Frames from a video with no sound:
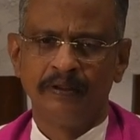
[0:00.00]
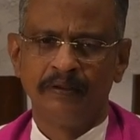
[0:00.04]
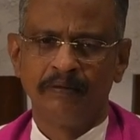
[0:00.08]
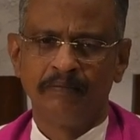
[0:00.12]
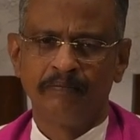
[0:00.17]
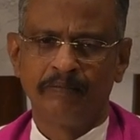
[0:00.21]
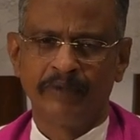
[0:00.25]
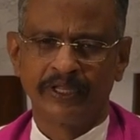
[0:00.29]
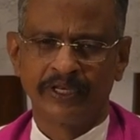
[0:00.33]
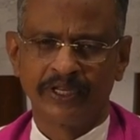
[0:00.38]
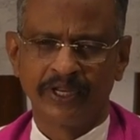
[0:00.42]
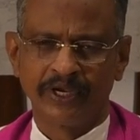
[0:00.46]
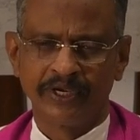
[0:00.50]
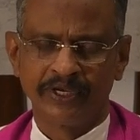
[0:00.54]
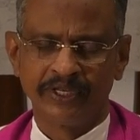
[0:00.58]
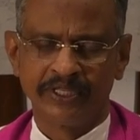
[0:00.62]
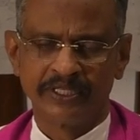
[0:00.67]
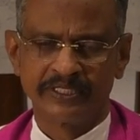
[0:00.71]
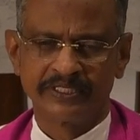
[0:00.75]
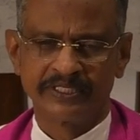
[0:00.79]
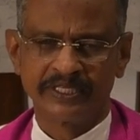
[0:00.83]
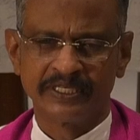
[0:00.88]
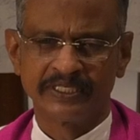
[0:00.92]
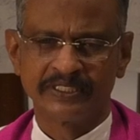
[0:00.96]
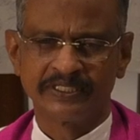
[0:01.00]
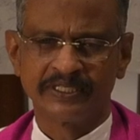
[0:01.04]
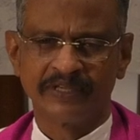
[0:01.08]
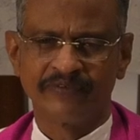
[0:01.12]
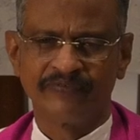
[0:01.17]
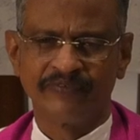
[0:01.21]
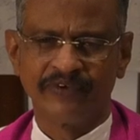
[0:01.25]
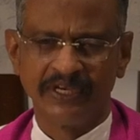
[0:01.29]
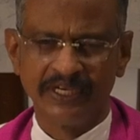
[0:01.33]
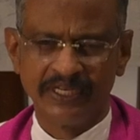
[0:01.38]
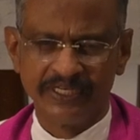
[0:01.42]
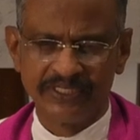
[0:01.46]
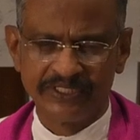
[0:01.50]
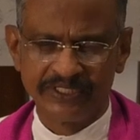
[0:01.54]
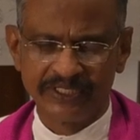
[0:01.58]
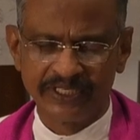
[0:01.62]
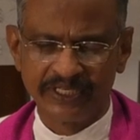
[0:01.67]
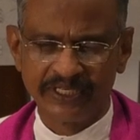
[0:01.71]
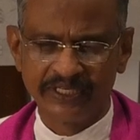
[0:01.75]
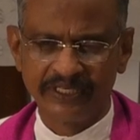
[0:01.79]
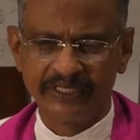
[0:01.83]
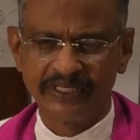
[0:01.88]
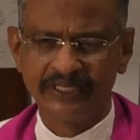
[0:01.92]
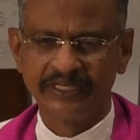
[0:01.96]
Minority in the sense of
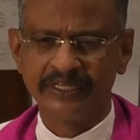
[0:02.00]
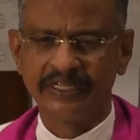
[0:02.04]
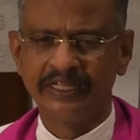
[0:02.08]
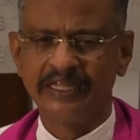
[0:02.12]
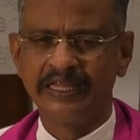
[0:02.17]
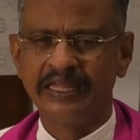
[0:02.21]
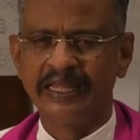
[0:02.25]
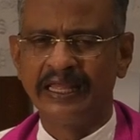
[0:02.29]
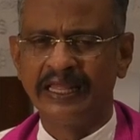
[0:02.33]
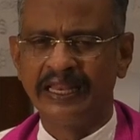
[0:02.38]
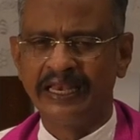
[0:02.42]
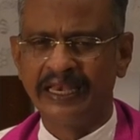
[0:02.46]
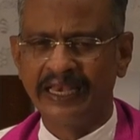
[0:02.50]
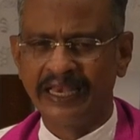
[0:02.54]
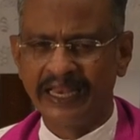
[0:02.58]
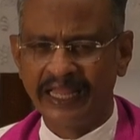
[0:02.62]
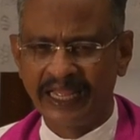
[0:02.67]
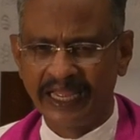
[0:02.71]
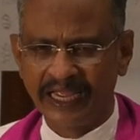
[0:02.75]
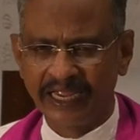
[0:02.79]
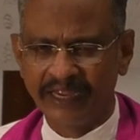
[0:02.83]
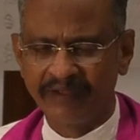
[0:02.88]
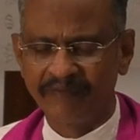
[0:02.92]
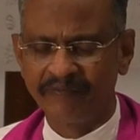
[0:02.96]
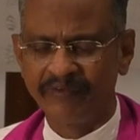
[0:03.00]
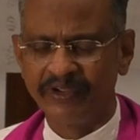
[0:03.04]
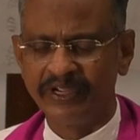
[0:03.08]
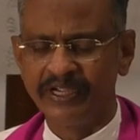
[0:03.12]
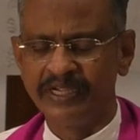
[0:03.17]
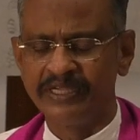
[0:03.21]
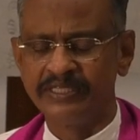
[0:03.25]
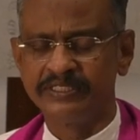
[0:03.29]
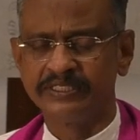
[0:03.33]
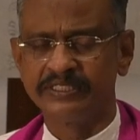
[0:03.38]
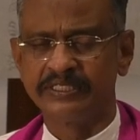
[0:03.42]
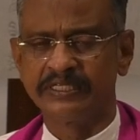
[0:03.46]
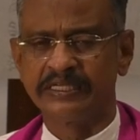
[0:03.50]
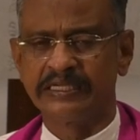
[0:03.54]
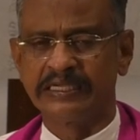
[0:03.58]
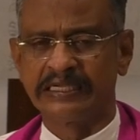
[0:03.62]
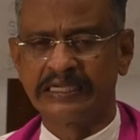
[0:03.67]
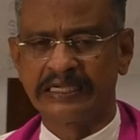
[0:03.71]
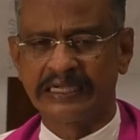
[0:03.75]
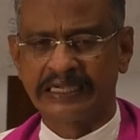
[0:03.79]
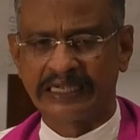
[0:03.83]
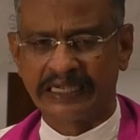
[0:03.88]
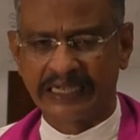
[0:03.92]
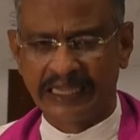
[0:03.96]
religion, language,
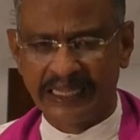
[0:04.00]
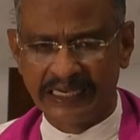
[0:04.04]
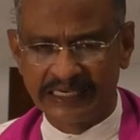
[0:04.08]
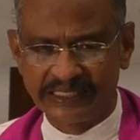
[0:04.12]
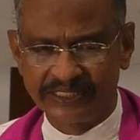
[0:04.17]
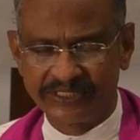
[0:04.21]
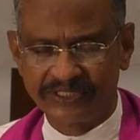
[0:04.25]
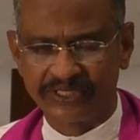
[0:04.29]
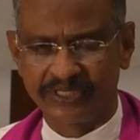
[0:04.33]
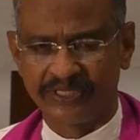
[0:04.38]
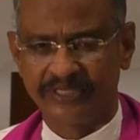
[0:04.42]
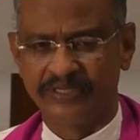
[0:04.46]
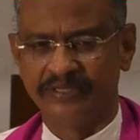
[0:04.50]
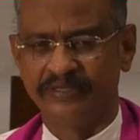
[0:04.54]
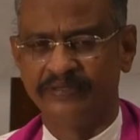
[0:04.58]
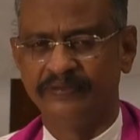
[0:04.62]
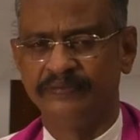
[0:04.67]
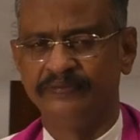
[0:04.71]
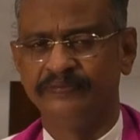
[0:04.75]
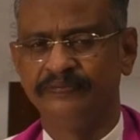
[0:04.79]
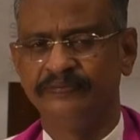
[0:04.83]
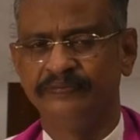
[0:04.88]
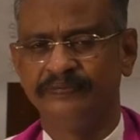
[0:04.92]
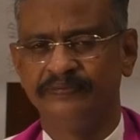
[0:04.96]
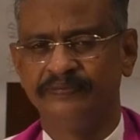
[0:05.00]
culture.